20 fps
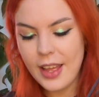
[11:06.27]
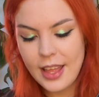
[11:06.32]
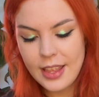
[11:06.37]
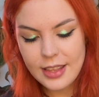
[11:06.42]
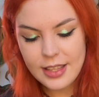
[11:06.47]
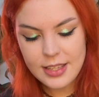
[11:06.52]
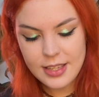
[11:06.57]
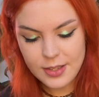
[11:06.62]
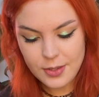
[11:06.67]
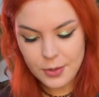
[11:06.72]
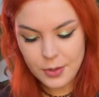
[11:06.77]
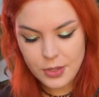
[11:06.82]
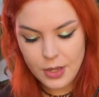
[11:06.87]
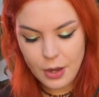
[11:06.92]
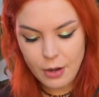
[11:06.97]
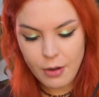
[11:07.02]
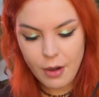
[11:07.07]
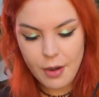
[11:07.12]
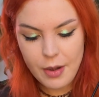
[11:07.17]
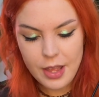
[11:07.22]
this is also
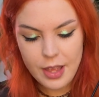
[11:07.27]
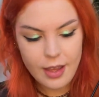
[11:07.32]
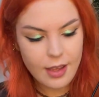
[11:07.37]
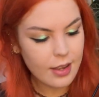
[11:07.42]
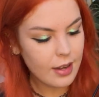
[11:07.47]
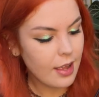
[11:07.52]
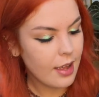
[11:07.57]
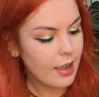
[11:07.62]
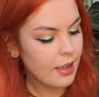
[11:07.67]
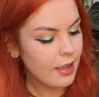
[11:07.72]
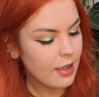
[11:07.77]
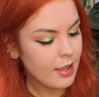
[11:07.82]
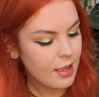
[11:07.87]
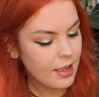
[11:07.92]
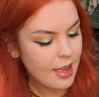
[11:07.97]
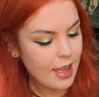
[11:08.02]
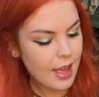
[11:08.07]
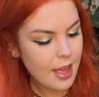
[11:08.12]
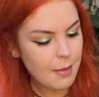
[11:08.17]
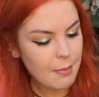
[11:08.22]
Cronana.
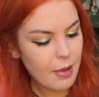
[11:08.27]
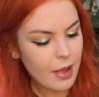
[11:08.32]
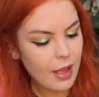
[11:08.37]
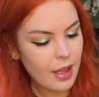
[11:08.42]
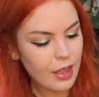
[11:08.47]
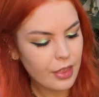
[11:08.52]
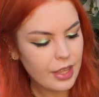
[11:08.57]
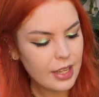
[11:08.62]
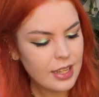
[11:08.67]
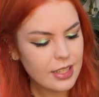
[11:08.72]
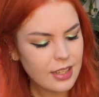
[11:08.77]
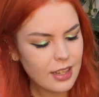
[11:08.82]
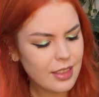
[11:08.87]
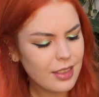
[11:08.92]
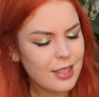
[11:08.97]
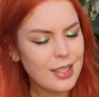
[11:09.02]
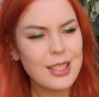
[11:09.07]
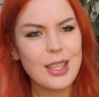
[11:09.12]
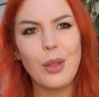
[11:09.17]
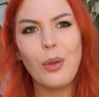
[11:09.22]
I think it's like the
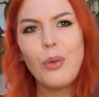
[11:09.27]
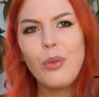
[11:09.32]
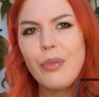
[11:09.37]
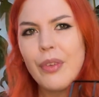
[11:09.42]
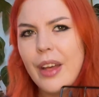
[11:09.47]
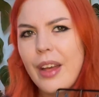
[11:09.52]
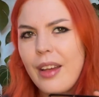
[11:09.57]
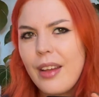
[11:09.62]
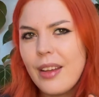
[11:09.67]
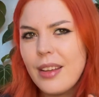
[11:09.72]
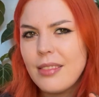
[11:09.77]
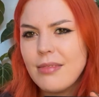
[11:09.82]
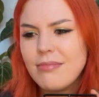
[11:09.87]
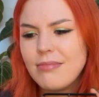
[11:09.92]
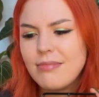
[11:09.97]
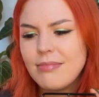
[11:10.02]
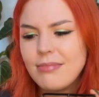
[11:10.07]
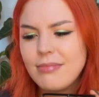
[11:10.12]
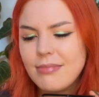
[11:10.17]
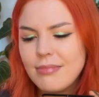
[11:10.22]

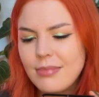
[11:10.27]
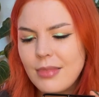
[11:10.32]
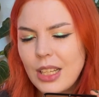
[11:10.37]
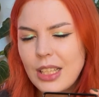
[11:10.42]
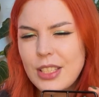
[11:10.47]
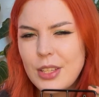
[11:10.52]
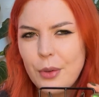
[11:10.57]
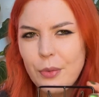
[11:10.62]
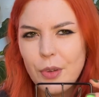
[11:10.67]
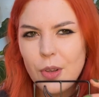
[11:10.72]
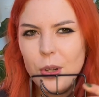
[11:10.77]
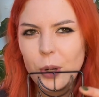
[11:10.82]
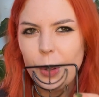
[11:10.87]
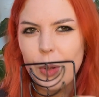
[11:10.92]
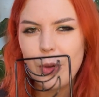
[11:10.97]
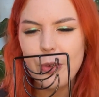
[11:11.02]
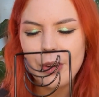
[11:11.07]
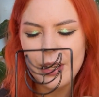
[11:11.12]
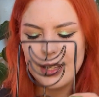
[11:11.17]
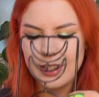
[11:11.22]
silver glory or